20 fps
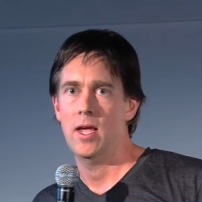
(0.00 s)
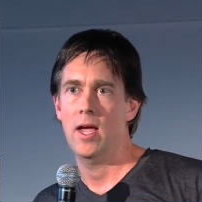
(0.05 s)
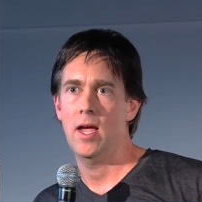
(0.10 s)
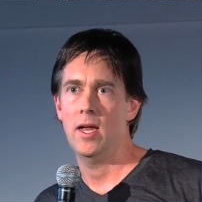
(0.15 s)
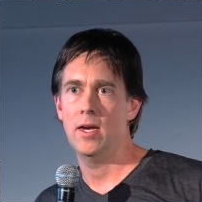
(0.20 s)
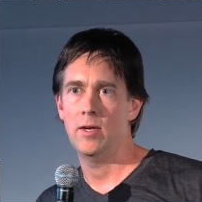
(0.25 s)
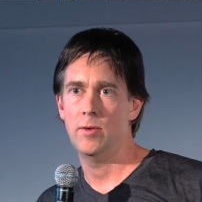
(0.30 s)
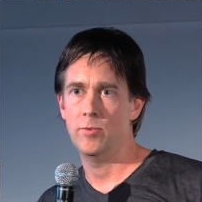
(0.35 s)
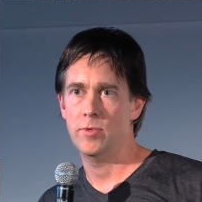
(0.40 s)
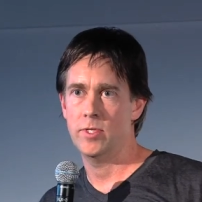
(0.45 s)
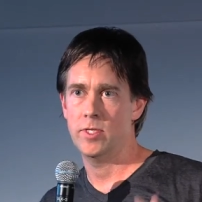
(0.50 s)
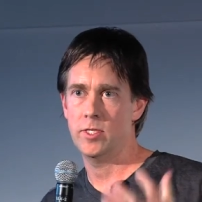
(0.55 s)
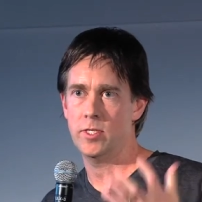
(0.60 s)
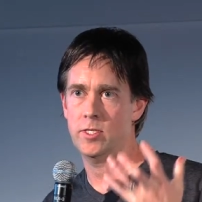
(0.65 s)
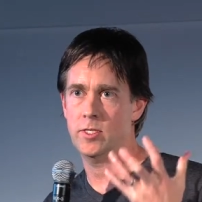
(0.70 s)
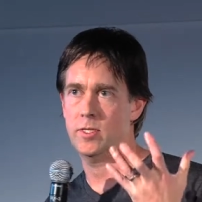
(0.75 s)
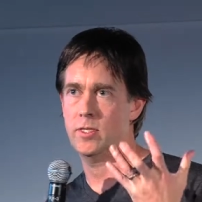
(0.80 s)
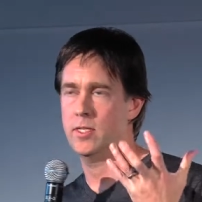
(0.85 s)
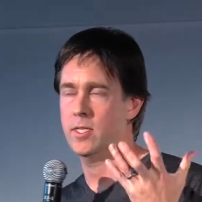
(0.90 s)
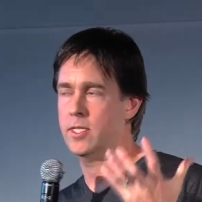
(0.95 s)
And it
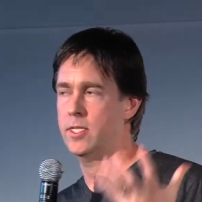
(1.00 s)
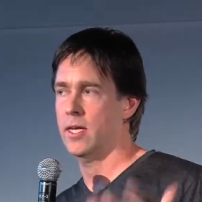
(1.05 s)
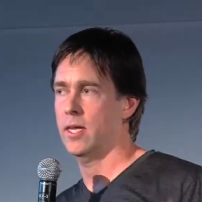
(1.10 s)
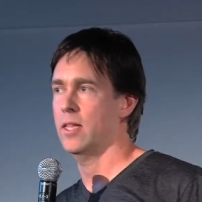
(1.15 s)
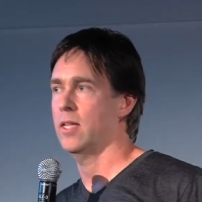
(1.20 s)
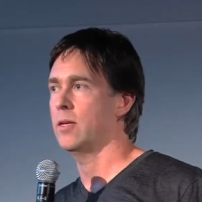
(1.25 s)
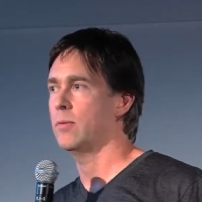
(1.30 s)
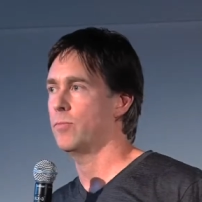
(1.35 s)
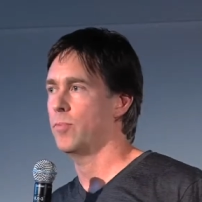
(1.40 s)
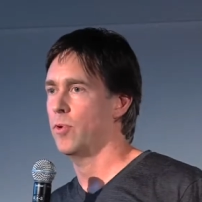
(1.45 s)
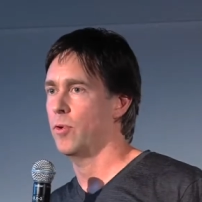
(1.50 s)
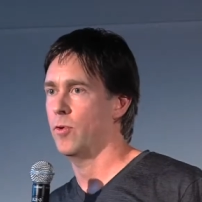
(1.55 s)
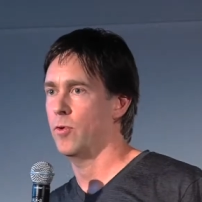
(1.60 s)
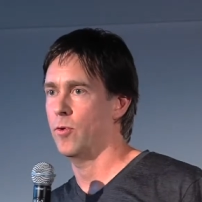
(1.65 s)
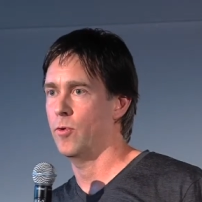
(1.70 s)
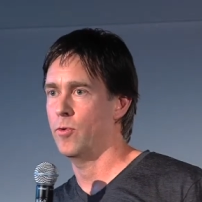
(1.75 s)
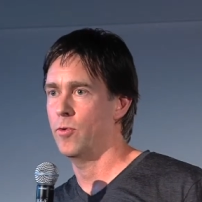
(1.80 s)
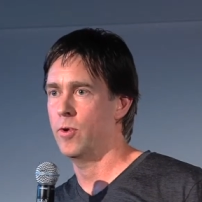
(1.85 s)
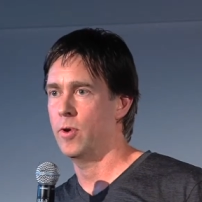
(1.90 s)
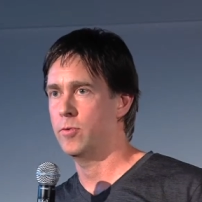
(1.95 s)
was the talent
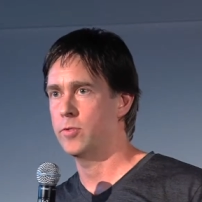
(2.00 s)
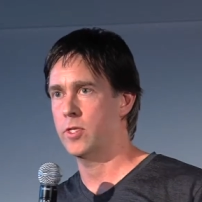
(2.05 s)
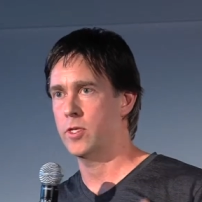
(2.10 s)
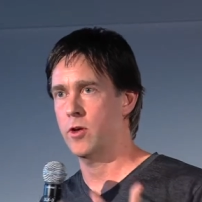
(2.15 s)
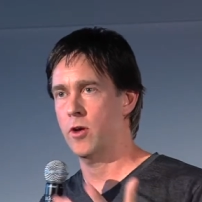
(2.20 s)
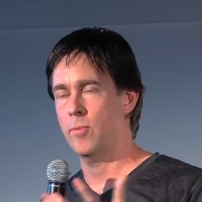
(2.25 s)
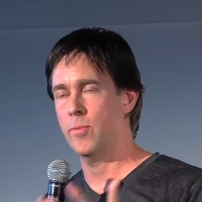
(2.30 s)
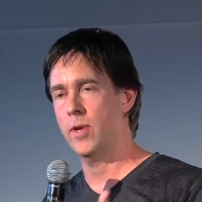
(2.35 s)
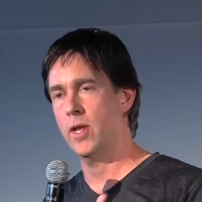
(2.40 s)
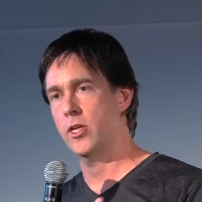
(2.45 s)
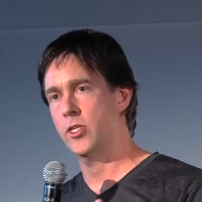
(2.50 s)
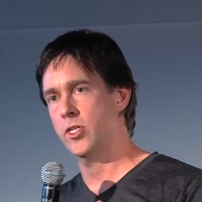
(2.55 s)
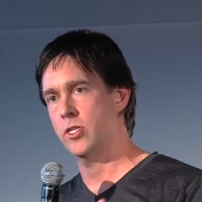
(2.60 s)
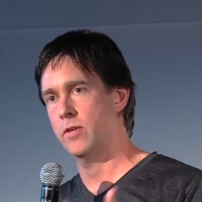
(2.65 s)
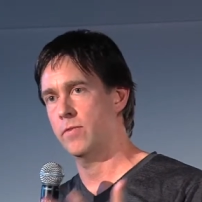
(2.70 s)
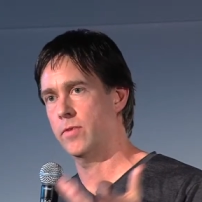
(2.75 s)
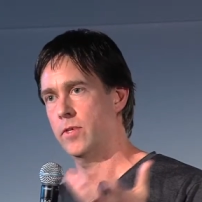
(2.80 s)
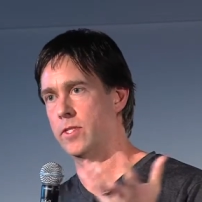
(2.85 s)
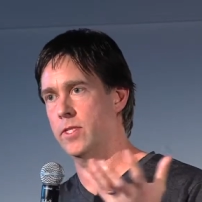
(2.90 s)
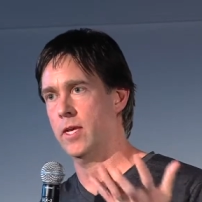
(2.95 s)
pool, it was a
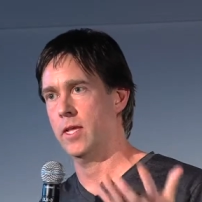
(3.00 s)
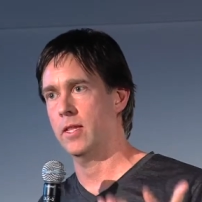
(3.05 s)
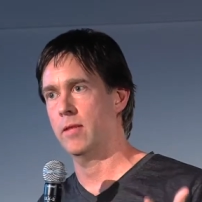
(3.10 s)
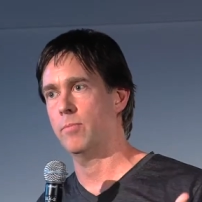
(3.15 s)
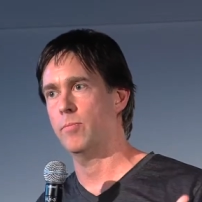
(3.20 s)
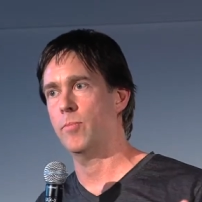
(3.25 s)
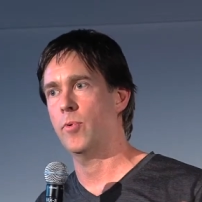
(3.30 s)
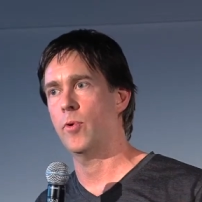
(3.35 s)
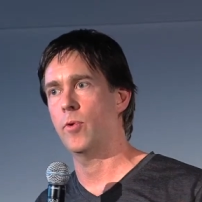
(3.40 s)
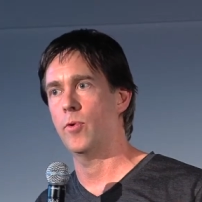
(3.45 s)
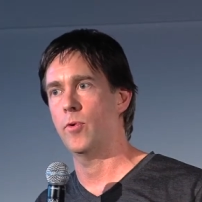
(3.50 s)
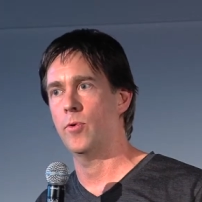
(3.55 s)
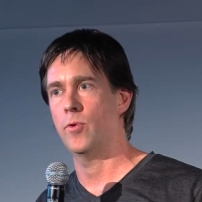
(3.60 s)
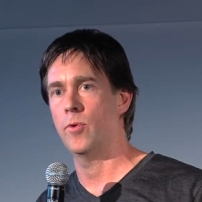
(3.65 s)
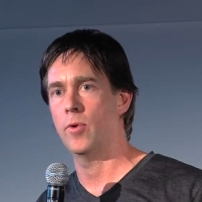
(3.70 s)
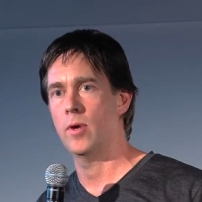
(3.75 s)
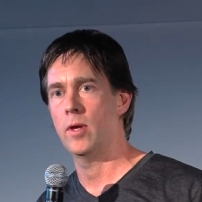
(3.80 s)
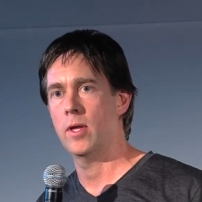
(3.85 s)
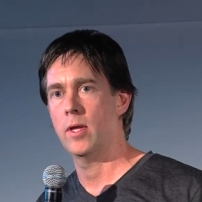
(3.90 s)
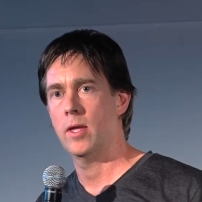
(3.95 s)
combination of the talent
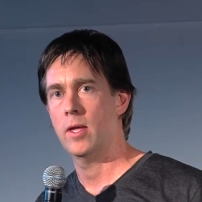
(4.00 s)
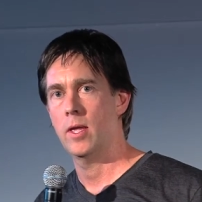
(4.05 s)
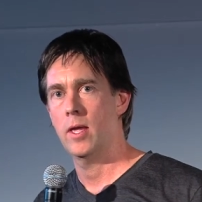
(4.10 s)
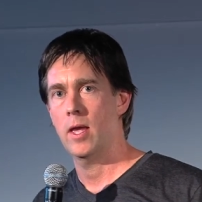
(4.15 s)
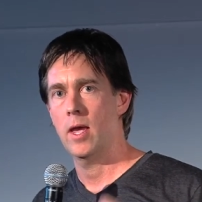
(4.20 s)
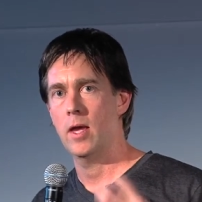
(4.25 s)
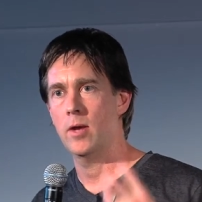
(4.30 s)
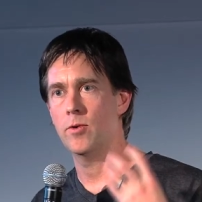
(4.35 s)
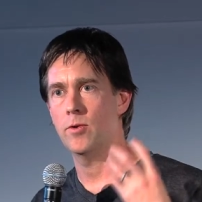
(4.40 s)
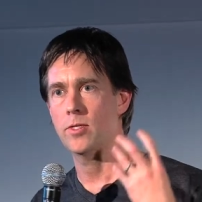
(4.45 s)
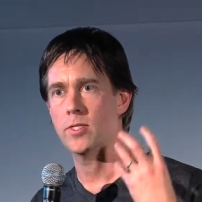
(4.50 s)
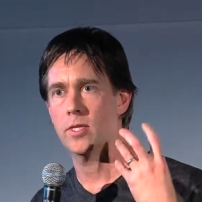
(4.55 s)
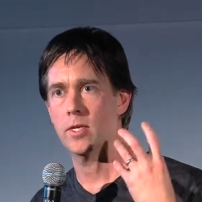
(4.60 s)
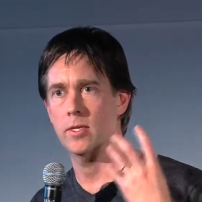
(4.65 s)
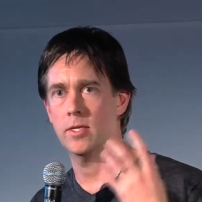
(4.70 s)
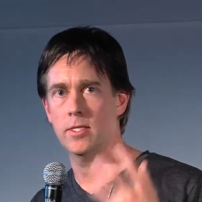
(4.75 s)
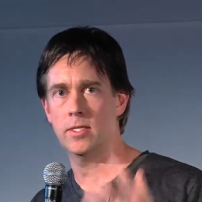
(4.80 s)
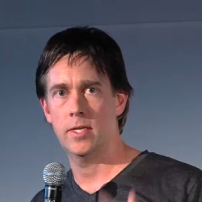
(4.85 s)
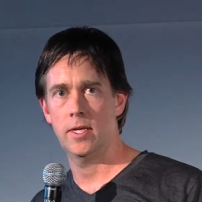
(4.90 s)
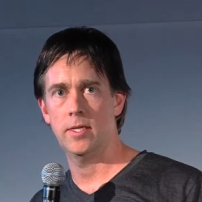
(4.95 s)
pool and also
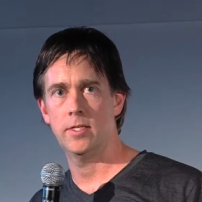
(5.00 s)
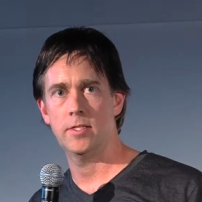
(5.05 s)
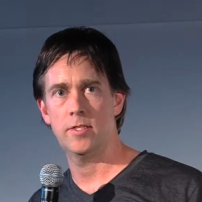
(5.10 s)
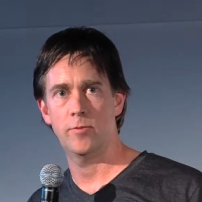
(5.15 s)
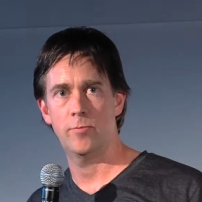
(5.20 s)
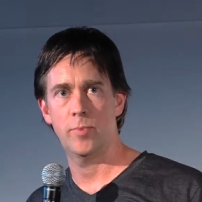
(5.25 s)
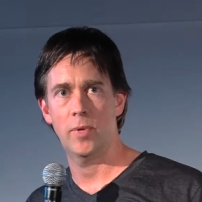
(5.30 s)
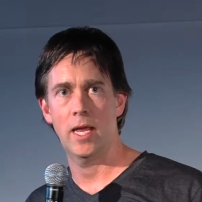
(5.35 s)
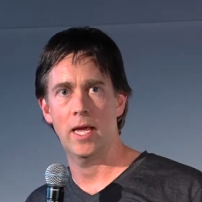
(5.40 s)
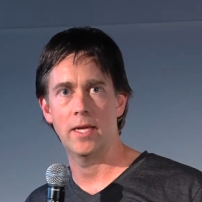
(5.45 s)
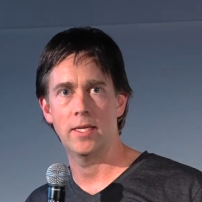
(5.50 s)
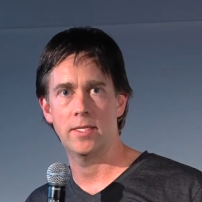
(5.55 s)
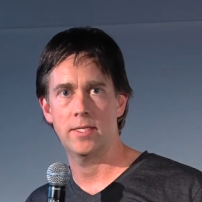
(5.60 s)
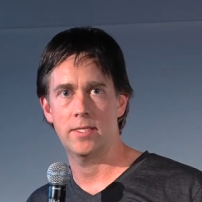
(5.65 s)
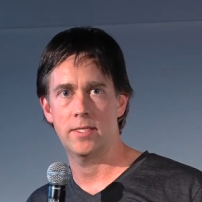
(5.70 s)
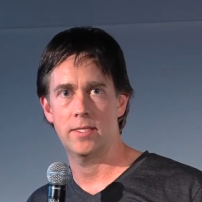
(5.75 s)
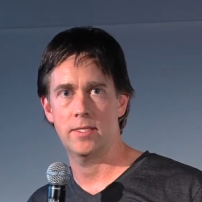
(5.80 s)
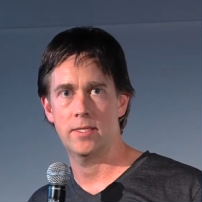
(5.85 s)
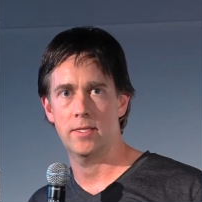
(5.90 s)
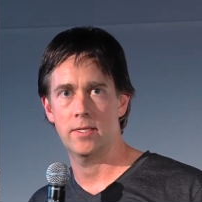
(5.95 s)
the sense of
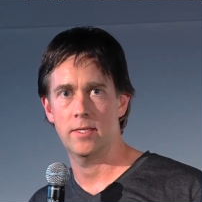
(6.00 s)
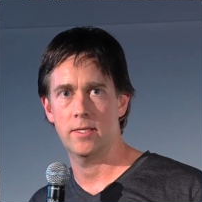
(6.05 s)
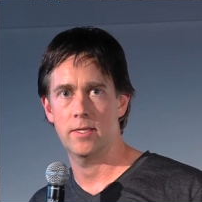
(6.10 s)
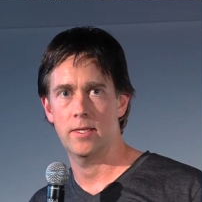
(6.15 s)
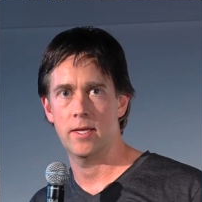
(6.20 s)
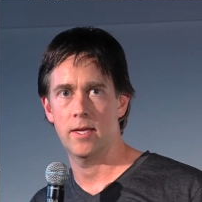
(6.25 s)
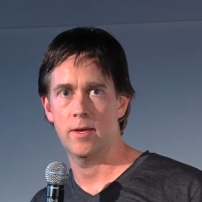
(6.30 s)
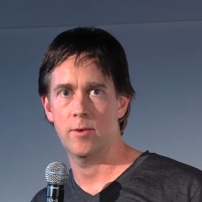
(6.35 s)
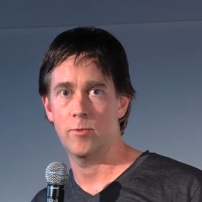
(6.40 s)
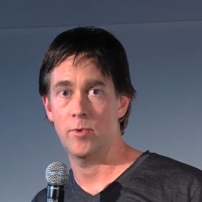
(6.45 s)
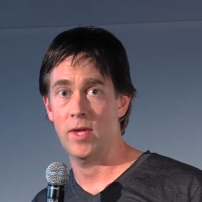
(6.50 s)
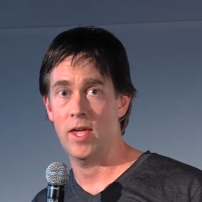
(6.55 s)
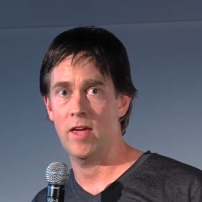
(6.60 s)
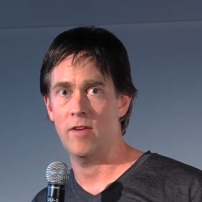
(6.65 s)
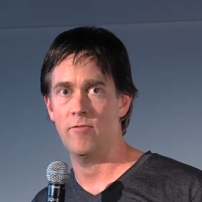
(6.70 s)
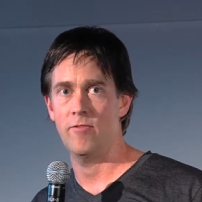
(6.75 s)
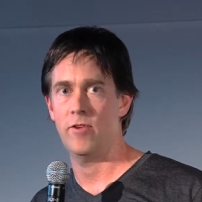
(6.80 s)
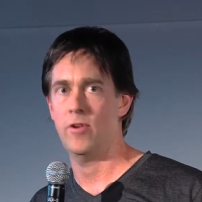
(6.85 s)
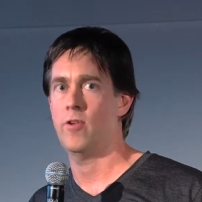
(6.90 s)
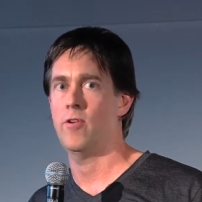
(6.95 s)
place that we
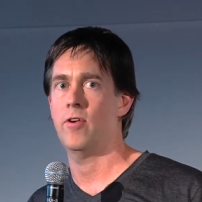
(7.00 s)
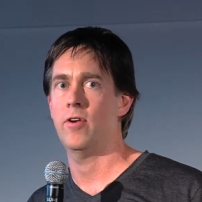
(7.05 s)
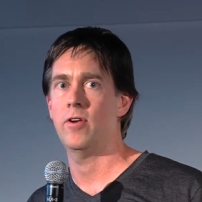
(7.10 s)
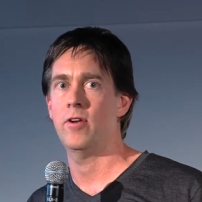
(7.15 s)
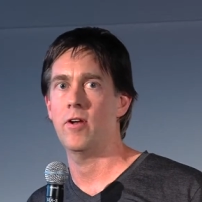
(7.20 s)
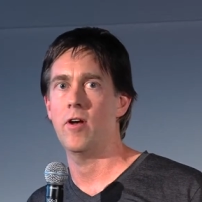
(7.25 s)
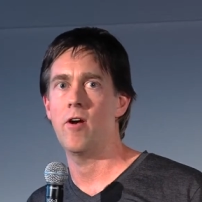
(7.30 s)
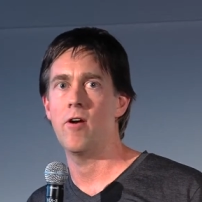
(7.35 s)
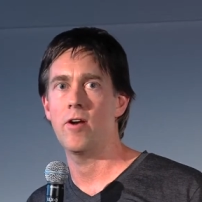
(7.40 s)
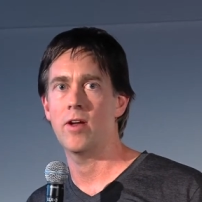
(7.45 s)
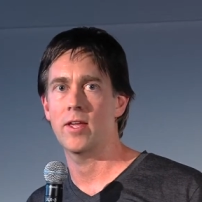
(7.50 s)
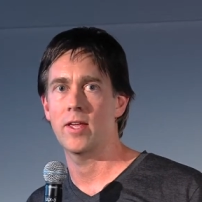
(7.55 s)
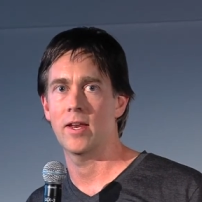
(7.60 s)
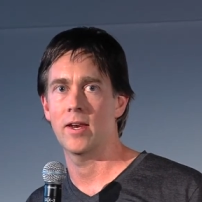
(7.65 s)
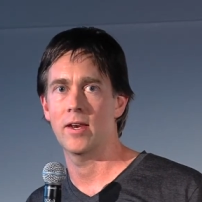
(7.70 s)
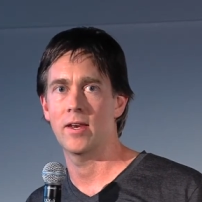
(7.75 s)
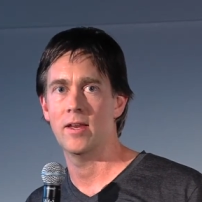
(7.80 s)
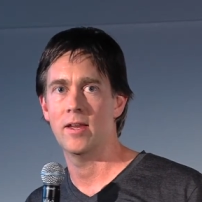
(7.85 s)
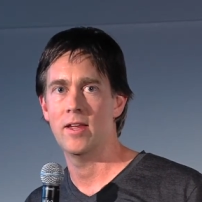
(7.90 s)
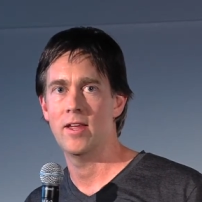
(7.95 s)
have here in Oregon.